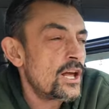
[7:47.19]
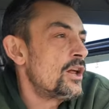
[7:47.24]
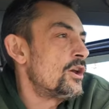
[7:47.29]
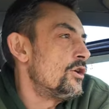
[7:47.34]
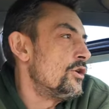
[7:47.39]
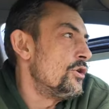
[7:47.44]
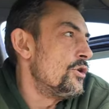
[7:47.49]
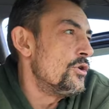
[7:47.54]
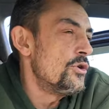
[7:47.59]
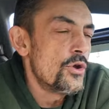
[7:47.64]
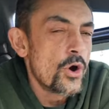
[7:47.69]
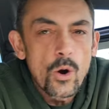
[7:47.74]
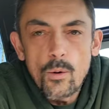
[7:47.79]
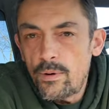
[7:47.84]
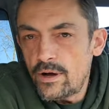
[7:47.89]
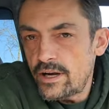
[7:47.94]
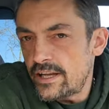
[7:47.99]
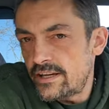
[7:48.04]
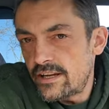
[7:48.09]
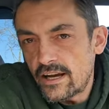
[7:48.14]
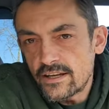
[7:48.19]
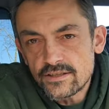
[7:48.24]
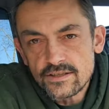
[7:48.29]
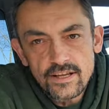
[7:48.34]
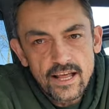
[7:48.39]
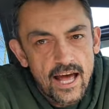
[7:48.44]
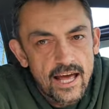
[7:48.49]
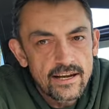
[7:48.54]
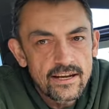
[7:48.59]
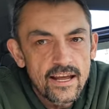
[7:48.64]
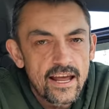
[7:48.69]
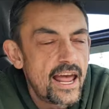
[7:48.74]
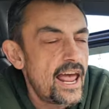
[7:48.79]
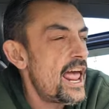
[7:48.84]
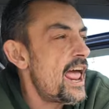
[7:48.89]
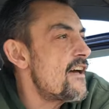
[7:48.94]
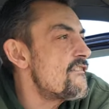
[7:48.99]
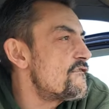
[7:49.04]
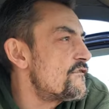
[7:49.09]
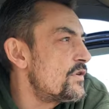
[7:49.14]
Nobody does that.
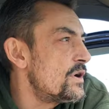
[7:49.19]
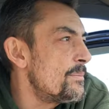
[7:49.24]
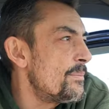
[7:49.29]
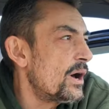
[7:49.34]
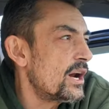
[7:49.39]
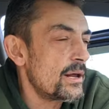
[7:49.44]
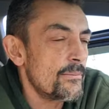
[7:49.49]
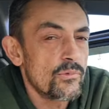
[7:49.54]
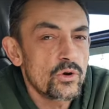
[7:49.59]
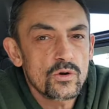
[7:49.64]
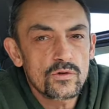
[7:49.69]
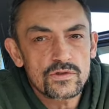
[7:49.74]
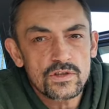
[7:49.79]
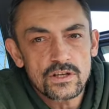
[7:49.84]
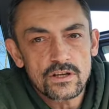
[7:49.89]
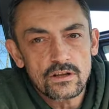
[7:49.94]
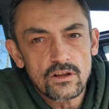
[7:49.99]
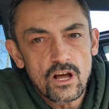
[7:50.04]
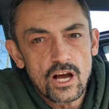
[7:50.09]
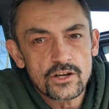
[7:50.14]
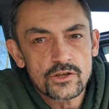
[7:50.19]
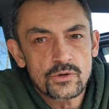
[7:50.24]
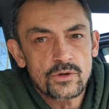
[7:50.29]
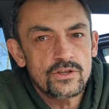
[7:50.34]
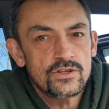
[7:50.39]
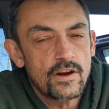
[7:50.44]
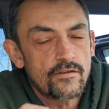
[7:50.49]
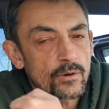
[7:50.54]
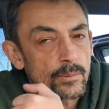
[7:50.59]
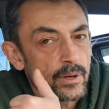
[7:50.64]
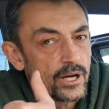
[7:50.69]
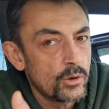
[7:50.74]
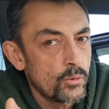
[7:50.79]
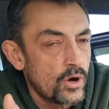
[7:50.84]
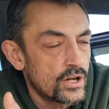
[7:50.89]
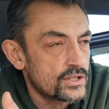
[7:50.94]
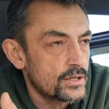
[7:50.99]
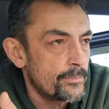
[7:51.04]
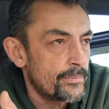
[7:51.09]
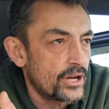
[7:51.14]
Everybody moves into luxuries. Everybody
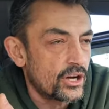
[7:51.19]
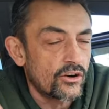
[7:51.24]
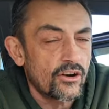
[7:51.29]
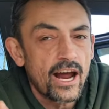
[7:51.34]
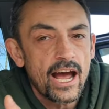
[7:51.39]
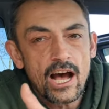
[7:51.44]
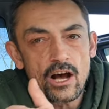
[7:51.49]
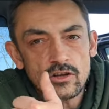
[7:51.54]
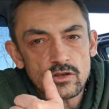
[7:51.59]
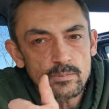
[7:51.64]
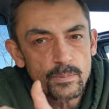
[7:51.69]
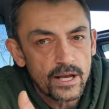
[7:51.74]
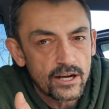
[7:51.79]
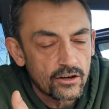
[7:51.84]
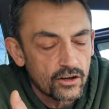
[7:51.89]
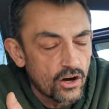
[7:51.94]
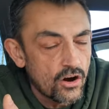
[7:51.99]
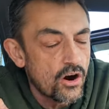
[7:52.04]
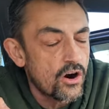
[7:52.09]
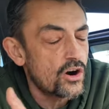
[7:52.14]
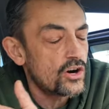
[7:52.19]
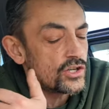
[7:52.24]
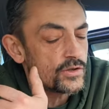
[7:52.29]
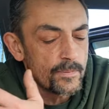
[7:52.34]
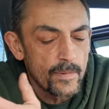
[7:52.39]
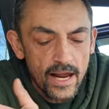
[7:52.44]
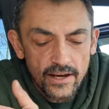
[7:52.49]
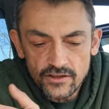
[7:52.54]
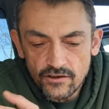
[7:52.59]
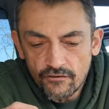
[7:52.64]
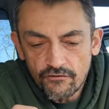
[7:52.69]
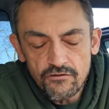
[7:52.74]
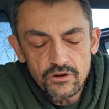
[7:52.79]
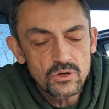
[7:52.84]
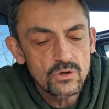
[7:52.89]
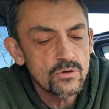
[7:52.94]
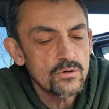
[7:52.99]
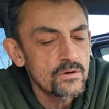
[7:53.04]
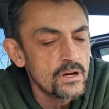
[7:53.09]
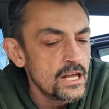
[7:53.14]
wants a bigger house, better cars, of
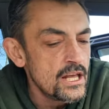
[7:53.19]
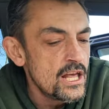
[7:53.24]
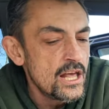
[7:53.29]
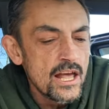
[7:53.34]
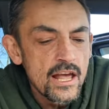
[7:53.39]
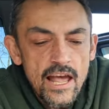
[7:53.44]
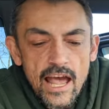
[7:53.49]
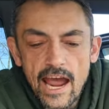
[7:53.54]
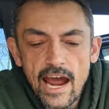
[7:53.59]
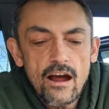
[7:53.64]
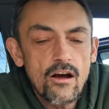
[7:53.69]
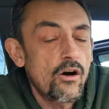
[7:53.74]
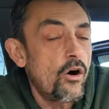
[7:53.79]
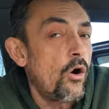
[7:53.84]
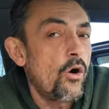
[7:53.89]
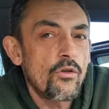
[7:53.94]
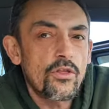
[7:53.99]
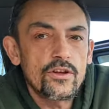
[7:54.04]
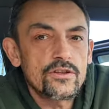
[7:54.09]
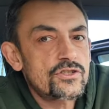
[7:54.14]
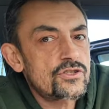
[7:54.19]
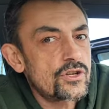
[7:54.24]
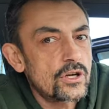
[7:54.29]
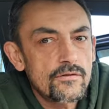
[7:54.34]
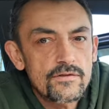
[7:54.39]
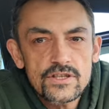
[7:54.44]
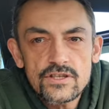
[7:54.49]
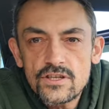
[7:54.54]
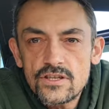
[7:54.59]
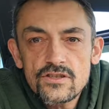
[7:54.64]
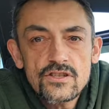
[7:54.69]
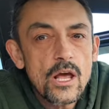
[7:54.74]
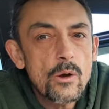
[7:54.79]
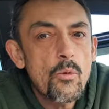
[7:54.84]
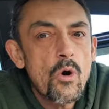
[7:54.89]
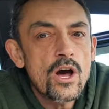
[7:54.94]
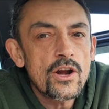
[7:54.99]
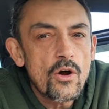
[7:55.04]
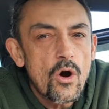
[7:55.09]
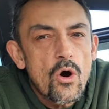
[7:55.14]
food, eh, all the services. They
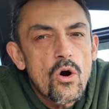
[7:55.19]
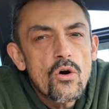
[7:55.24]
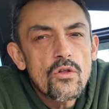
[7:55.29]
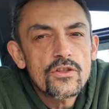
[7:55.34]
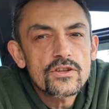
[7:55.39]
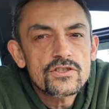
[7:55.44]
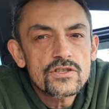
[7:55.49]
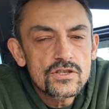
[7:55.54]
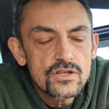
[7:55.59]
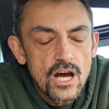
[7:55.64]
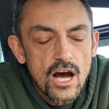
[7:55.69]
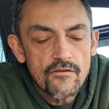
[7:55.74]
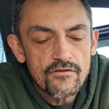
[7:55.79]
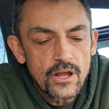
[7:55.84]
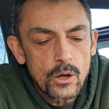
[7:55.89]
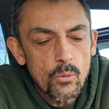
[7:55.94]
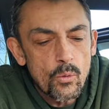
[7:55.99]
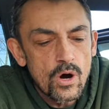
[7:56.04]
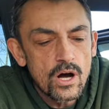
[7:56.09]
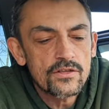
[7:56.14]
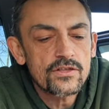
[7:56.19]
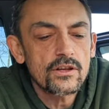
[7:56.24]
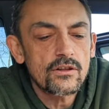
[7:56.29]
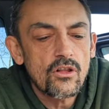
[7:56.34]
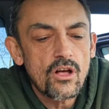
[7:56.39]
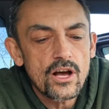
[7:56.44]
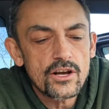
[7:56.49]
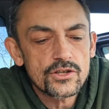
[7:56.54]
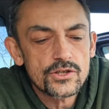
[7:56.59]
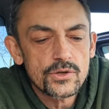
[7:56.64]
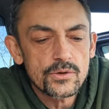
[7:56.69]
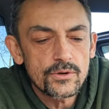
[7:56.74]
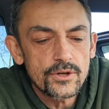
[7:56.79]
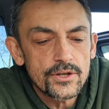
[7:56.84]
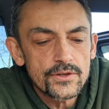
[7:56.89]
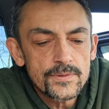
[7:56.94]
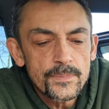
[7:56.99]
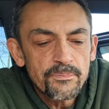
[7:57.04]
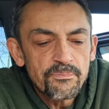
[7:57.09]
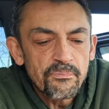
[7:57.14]
want all the stuff. They want the luxuries.